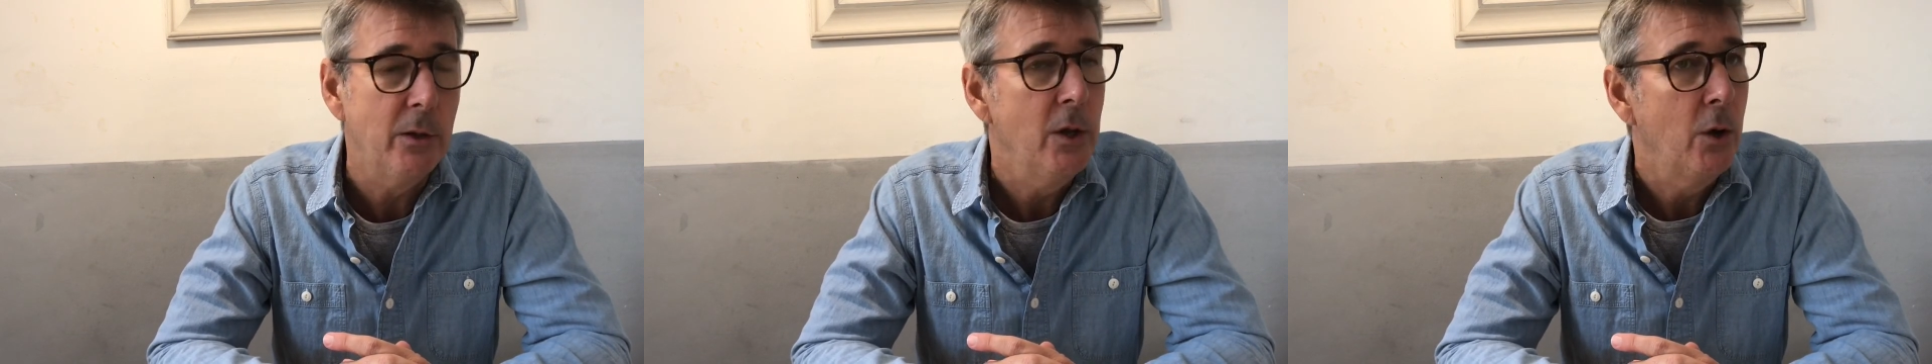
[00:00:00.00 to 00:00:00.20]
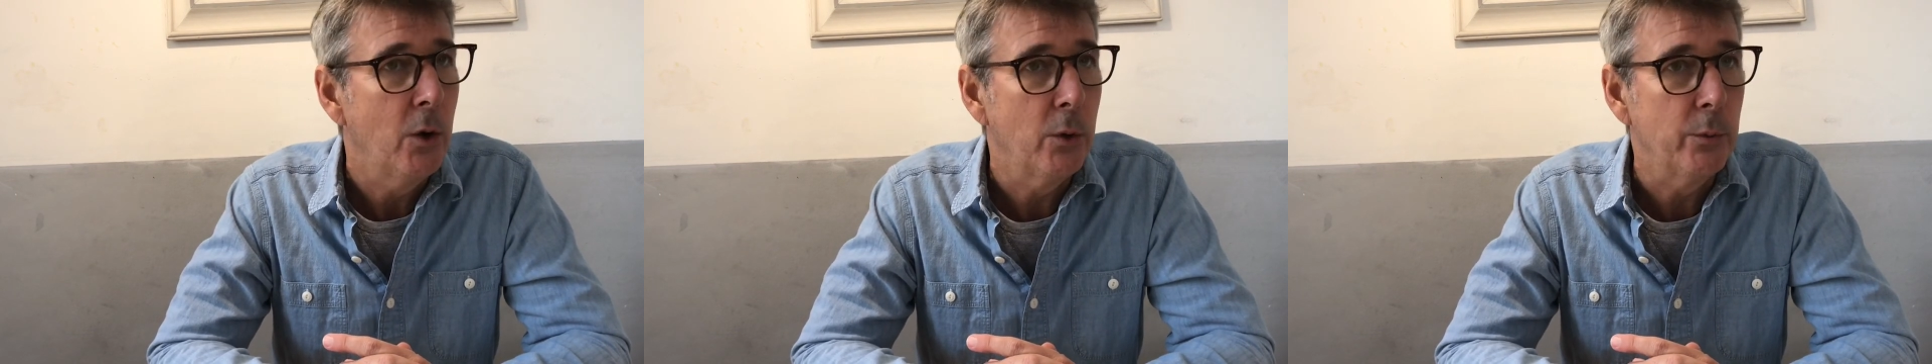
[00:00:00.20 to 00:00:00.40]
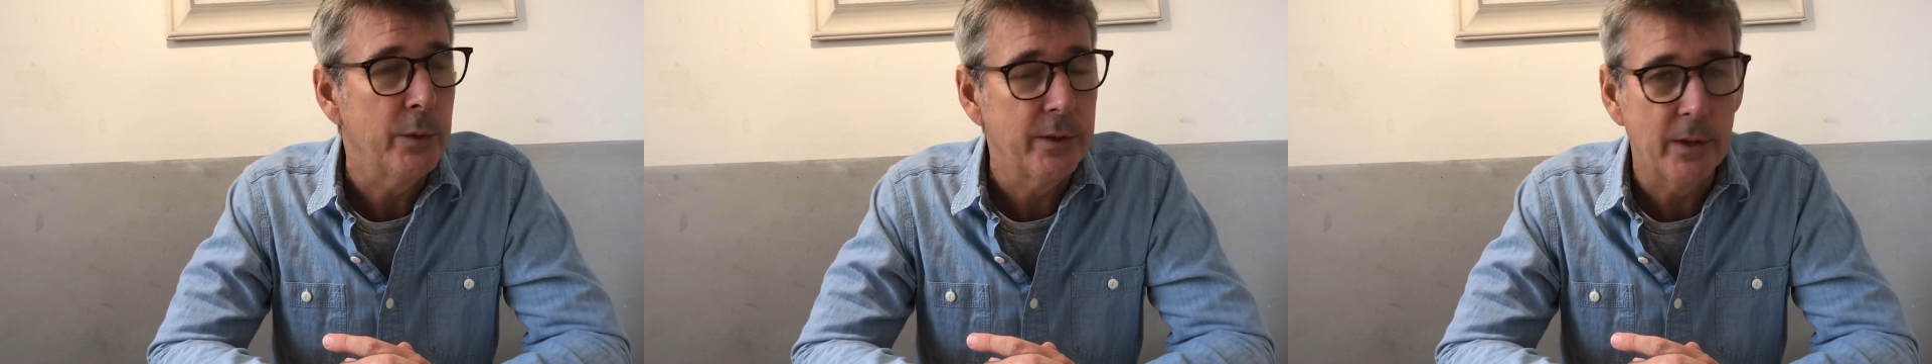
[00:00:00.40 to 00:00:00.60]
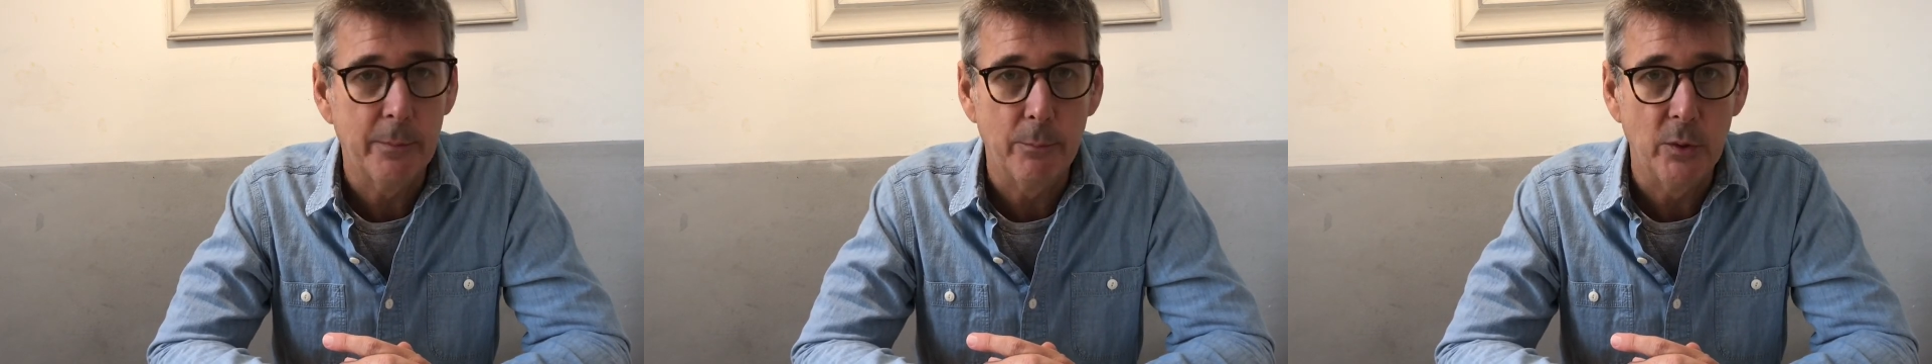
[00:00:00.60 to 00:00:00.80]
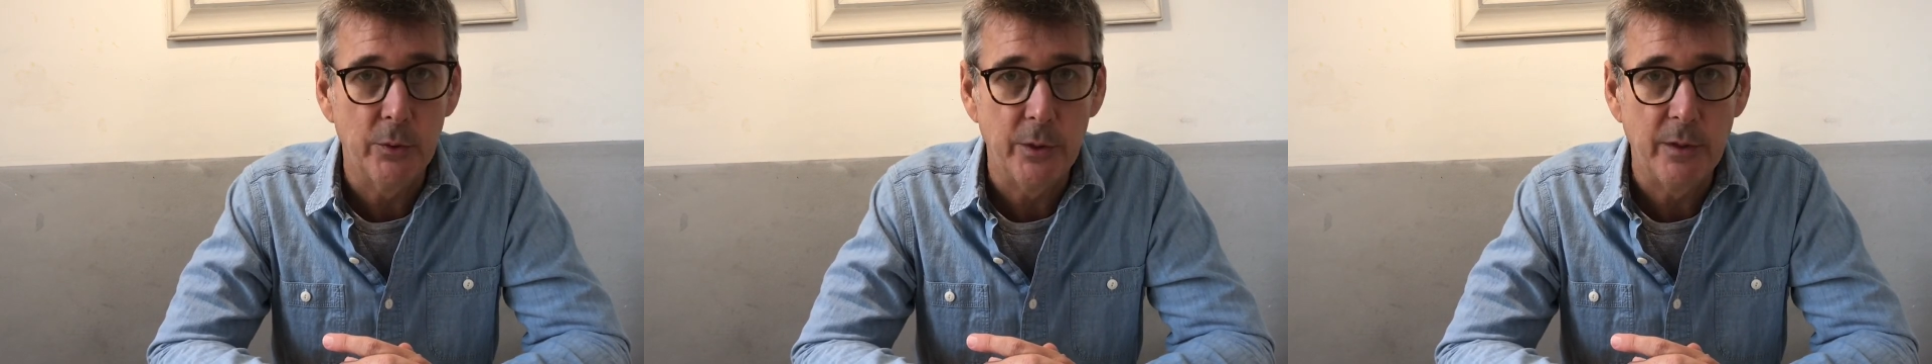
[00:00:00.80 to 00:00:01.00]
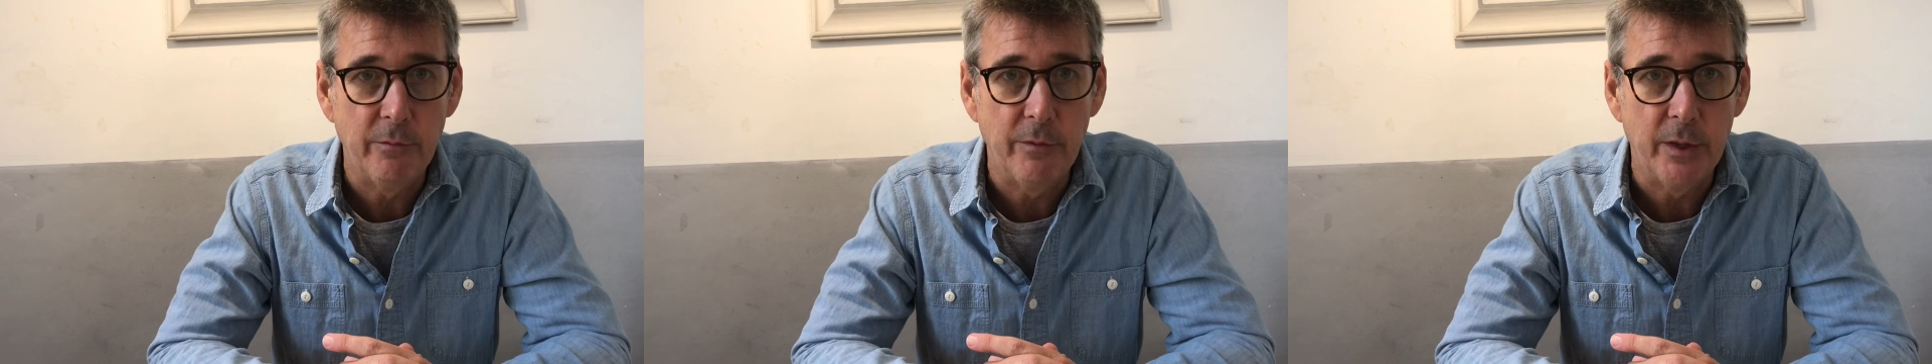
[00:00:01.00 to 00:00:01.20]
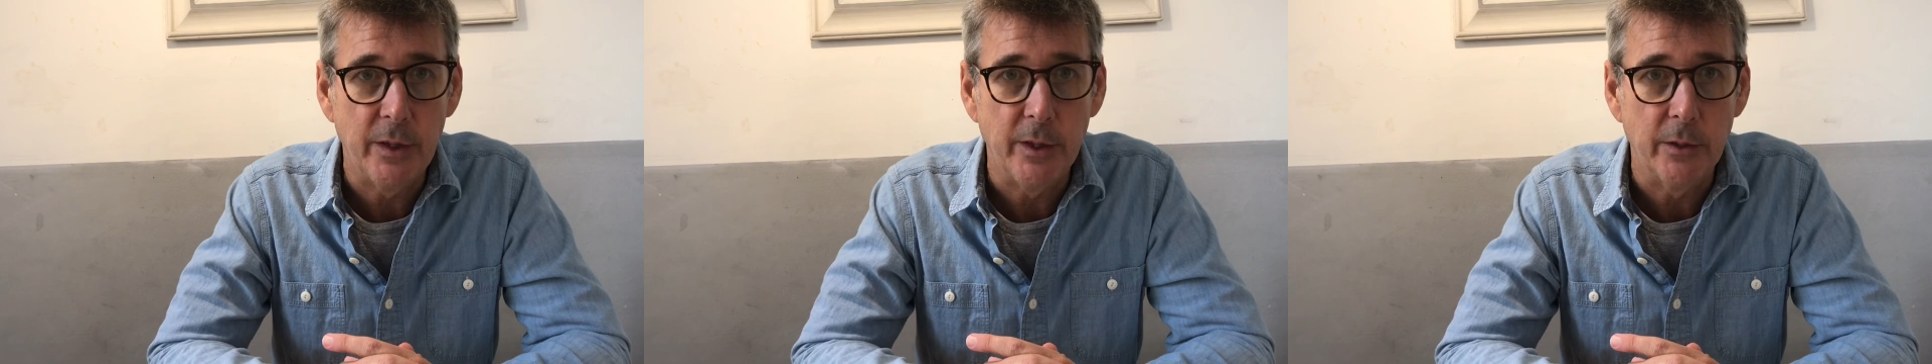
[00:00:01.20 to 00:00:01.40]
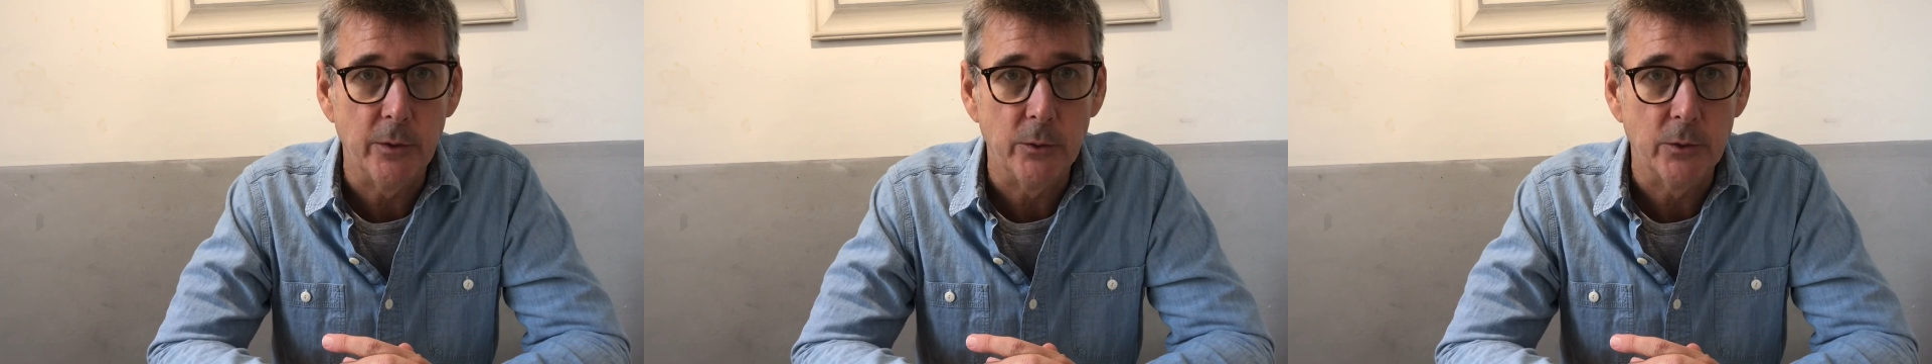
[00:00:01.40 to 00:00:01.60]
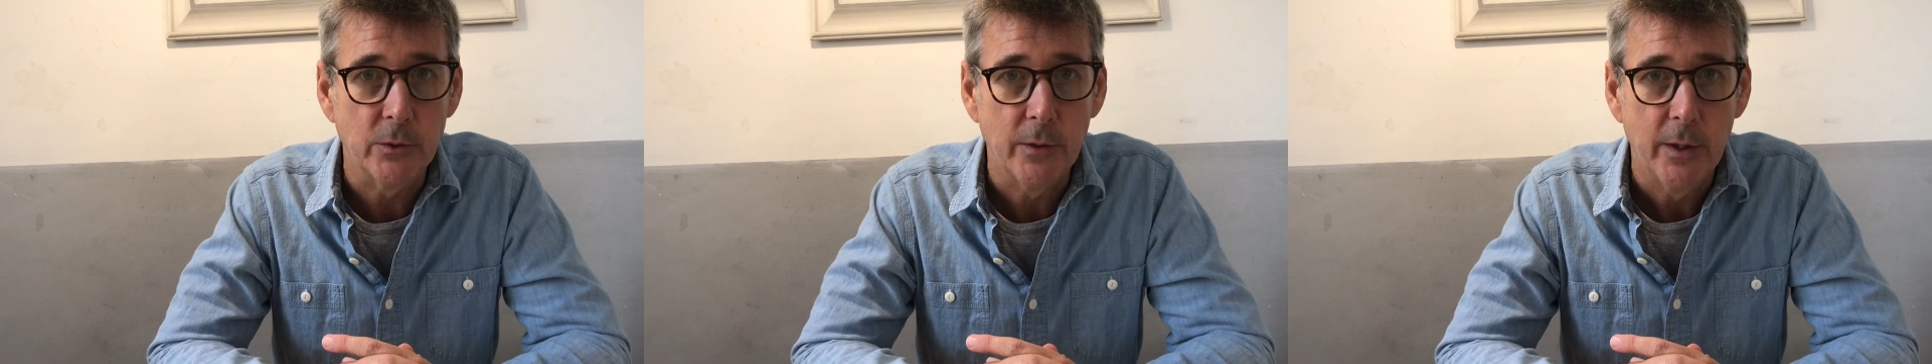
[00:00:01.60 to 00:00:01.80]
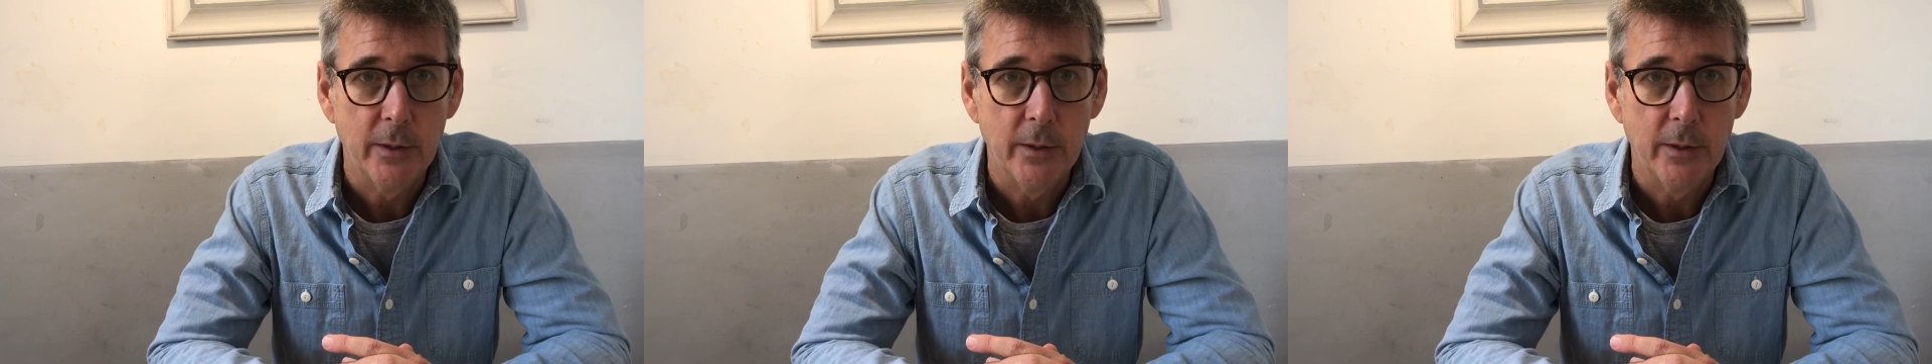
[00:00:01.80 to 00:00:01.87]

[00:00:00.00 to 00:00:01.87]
or with uploading videos.